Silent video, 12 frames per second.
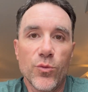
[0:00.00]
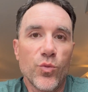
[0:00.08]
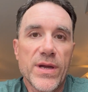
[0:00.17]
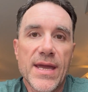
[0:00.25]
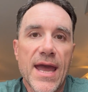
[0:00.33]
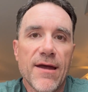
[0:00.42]

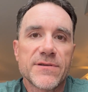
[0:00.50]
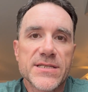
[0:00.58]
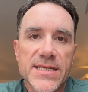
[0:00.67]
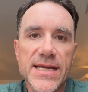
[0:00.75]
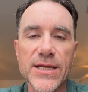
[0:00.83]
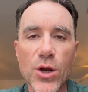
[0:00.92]
we have
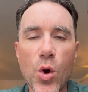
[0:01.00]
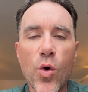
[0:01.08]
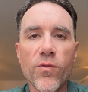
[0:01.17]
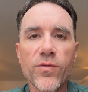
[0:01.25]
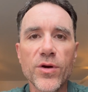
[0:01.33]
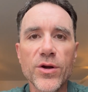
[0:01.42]
seen
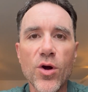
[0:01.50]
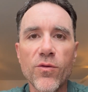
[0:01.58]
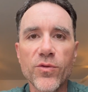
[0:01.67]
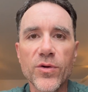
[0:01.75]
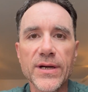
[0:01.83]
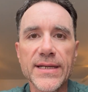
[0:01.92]
over and
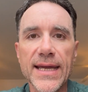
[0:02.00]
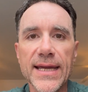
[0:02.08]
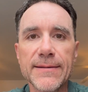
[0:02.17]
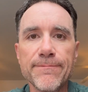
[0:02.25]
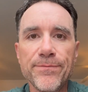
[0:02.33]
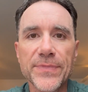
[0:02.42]
over
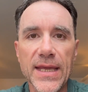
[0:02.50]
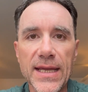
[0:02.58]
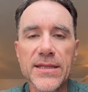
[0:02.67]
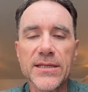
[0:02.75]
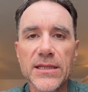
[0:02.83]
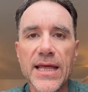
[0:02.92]
again
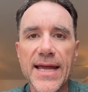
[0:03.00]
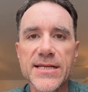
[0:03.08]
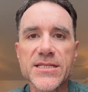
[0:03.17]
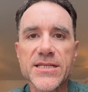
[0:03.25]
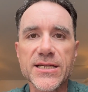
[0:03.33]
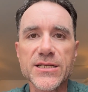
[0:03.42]
in the
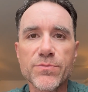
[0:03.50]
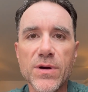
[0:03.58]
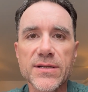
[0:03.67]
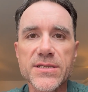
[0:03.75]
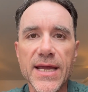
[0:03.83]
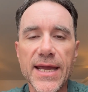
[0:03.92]
last 6
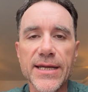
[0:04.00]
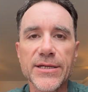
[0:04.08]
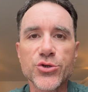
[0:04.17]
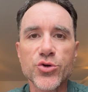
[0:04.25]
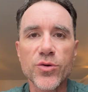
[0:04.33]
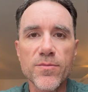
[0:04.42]
months a
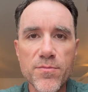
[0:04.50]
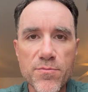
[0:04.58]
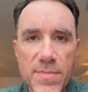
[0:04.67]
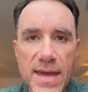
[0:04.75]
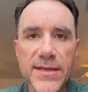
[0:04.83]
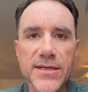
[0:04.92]

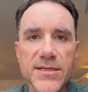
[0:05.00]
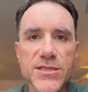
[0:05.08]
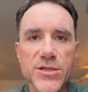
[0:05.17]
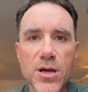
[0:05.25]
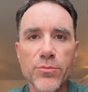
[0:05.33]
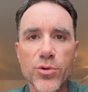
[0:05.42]
tremendous
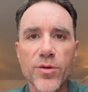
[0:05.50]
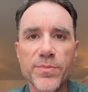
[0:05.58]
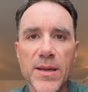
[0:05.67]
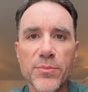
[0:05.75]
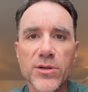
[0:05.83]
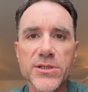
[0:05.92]
number of
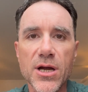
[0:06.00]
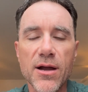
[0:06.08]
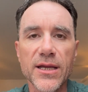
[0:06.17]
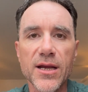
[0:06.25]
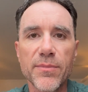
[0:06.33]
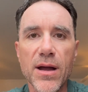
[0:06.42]
people
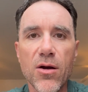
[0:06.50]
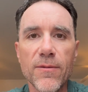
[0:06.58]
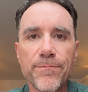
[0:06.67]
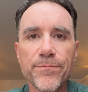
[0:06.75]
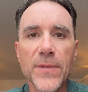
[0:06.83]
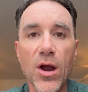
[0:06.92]
talking about
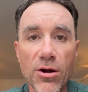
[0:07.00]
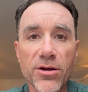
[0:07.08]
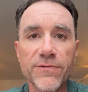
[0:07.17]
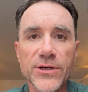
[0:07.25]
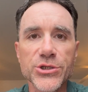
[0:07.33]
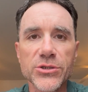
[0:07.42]

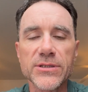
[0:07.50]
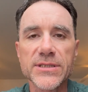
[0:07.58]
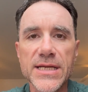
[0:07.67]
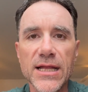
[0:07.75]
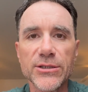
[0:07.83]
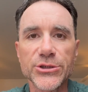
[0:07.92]
artificial
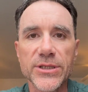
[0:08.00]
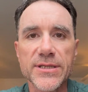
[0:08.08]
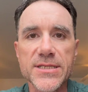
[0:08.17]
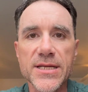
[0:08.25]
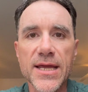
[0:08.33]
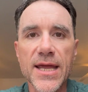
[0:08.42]

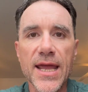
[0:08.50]
intelligence